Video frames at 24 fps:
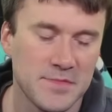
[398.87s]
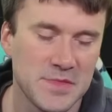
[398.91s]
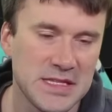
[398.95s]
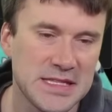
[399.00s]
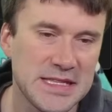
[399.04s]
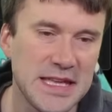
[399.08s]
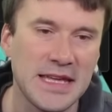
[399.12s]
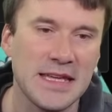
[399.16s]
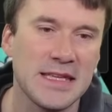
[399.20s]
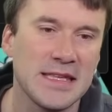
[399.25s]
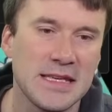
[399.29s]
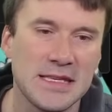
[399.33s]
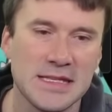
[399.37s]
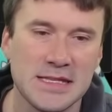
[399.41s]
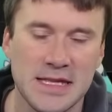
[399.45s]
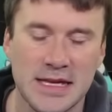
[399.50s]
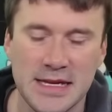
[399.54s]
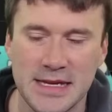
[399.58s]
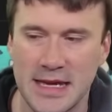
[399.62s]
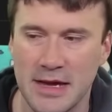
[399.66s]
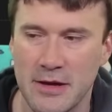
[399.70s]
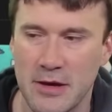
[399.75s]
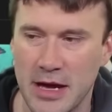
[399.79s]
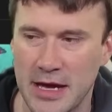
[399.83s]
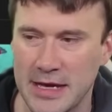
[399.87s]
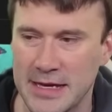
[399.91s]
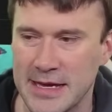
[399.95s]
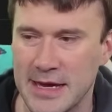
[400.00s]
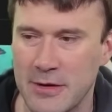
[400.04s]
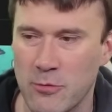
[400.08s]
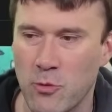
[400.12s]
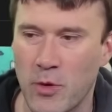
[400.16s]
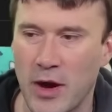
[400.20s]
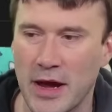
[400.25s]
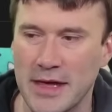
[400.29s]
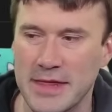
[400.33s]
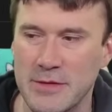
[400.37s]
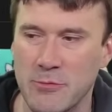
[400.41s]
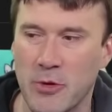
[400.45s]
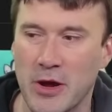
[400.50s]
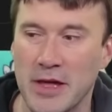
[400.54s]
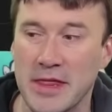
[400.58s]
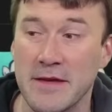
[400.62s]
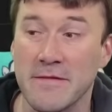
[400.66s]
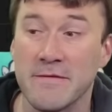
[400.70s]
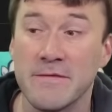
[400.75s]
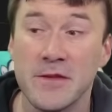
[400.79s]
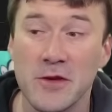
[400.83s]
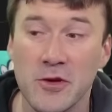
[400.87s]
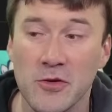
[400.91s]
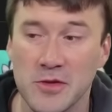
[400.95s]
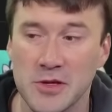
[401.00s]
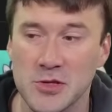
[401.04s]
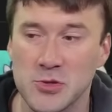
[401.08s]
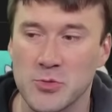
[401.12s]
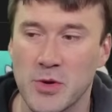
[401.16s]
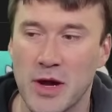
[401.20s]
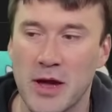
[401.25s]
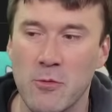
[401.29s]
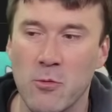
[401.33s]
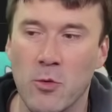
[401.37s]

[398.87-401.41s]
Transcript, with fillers: stating this, and I get I get why why they feel this way.